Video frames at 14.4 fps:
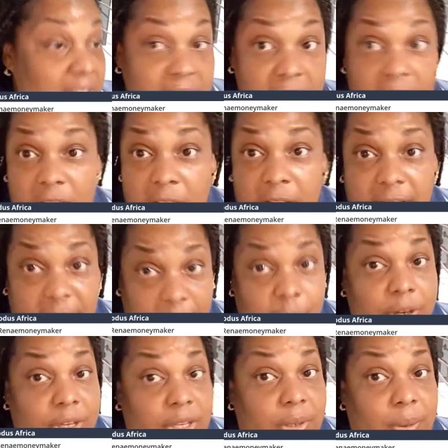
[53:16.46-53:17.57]
here
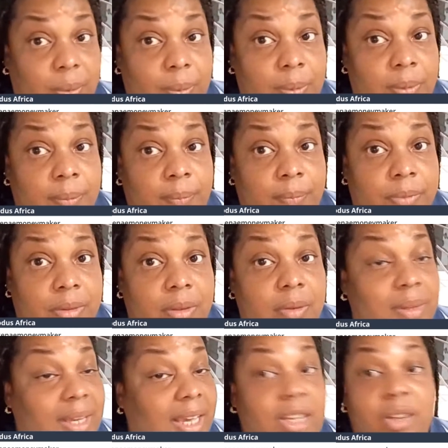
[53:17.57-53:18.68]
for you.
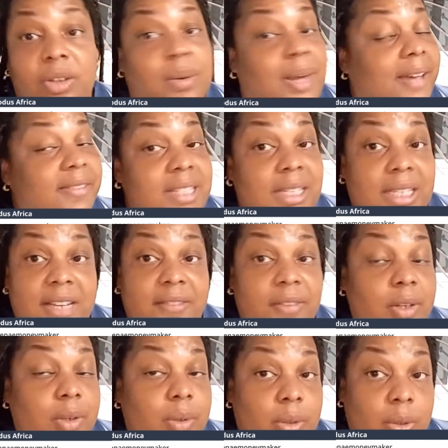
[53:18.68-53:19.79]
Okay, you don't have to
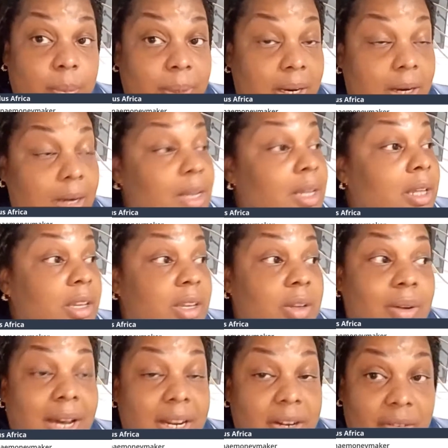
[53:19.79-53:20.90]
leave and go nowhere.
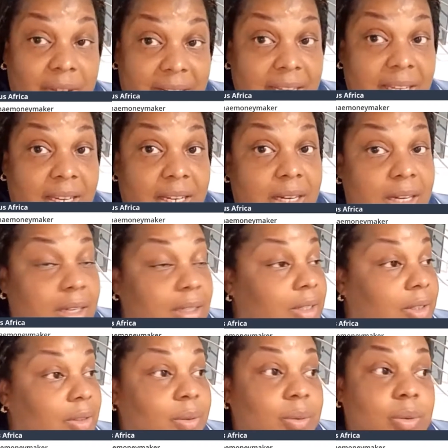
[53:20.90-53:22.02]
You got it right here.
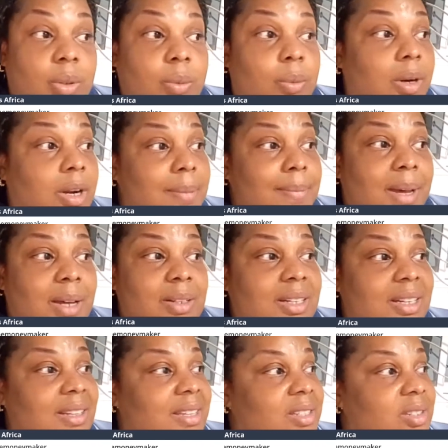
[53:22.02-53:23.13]
Don't worry about
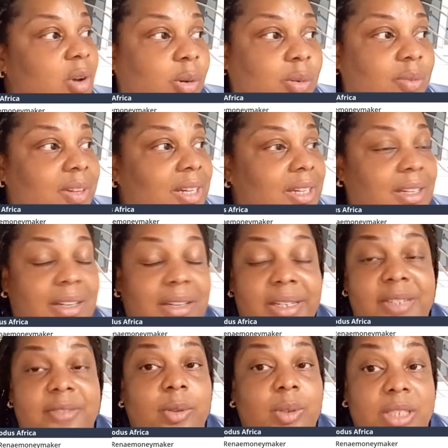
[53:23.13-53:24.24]
none of this COVID and none of
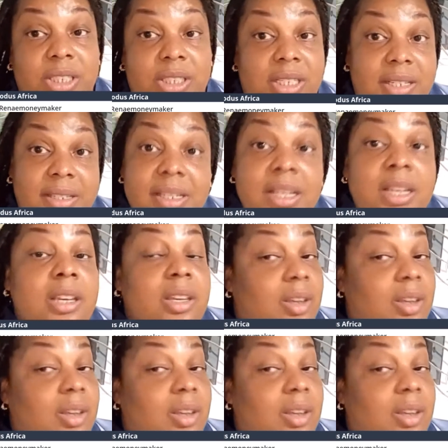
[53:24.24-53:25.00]
this foolishness.